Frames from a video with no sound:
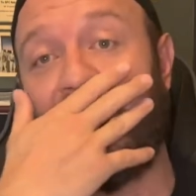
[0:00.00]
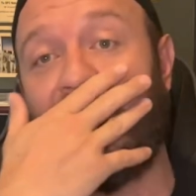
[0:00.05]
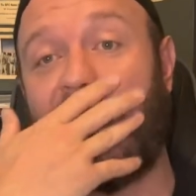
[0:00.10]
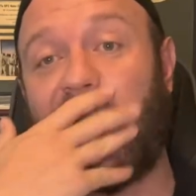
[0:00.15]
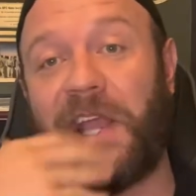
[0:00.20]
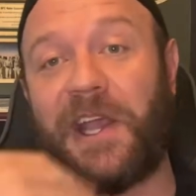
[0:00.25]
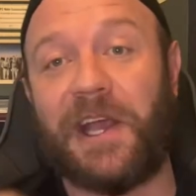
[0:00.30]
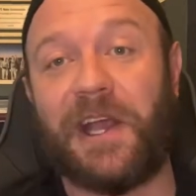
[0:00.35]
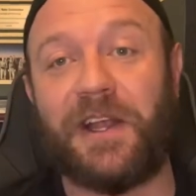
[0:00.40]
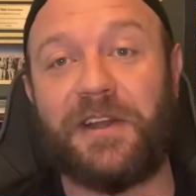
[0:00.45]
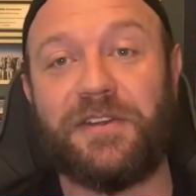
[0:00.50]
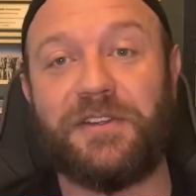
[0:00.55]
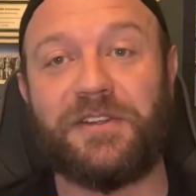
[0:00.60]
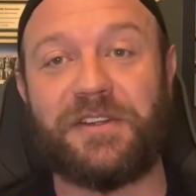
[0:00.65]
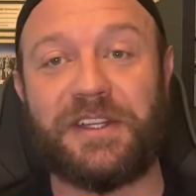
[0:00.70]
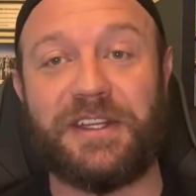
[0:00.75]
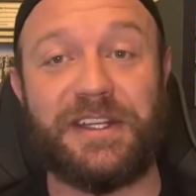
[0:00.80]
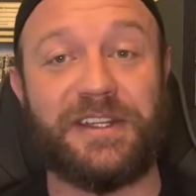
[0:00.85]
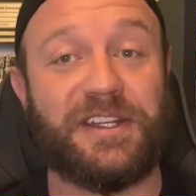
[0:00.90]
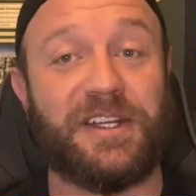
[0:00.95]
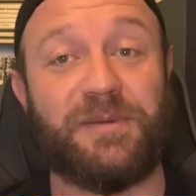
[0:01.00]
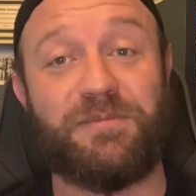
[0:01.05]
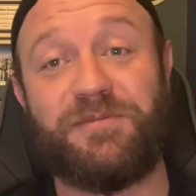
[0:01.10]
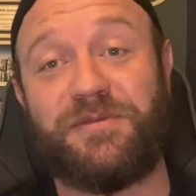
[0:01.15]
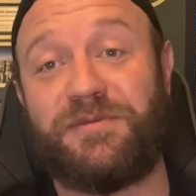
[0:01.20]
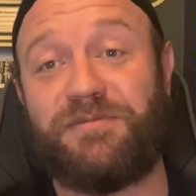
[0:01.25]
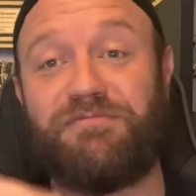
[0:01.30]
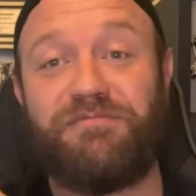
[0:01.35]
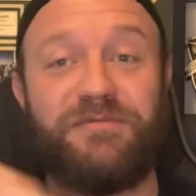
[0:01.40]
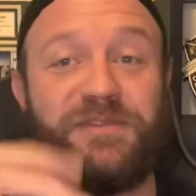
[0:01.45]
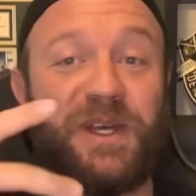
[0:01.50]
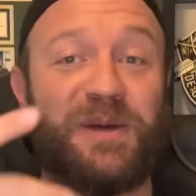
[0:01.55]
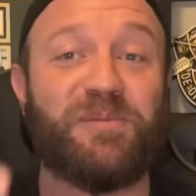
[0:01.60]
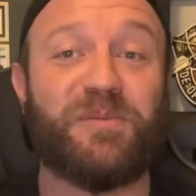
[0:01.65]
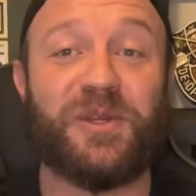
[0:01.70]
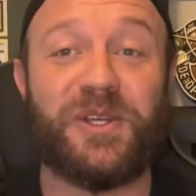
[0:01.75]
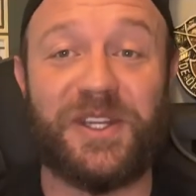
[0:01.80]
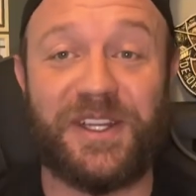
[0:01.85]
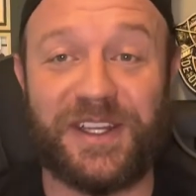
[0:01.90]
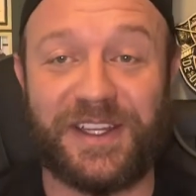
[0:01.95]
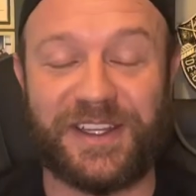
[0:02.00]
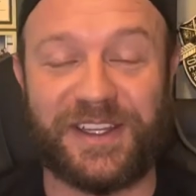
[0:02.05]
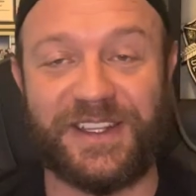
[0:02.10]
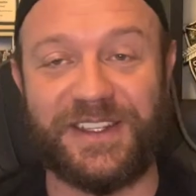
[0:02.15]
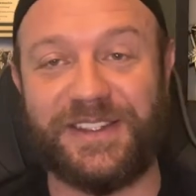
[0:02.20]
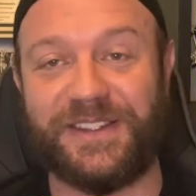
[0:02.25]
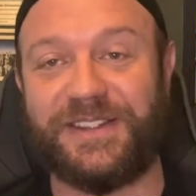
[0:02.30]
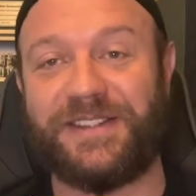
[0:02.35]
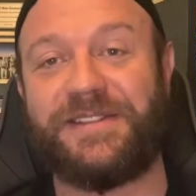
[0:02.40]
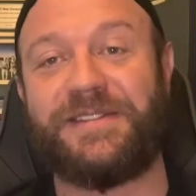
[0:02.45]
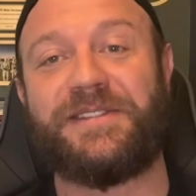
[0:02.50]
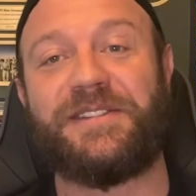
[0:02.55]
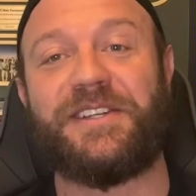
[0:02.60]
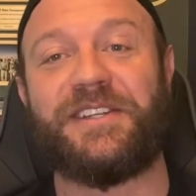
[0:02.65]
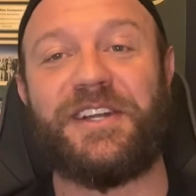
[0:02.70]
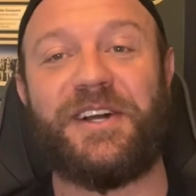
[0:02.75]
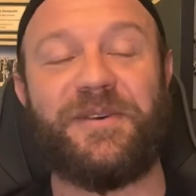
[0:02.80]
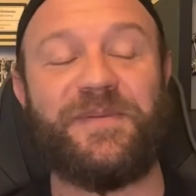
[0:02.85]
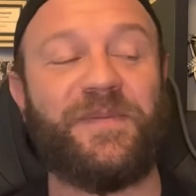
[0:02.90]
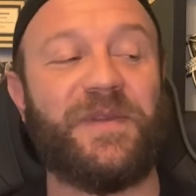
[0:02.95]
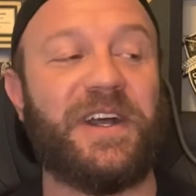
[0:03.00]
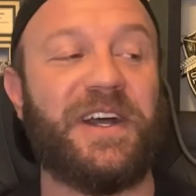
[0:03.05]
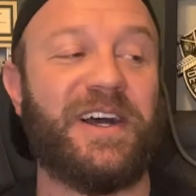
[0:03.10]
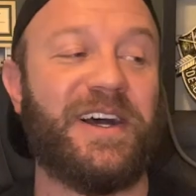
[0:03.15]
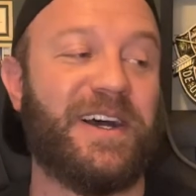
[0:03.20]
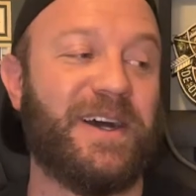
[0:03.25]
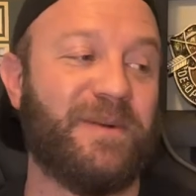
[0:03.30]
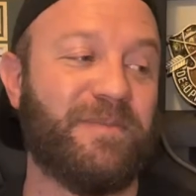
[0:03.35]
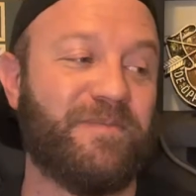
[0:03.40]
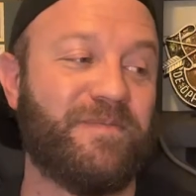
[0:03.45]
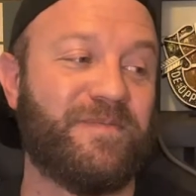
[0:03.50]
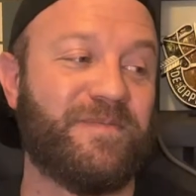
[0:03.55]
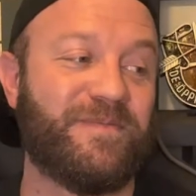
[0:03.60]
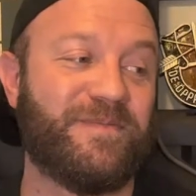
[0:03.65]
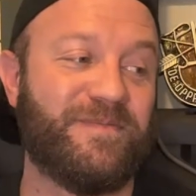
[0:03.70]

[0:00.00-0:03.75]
and you can end up tumbling and, you know, um,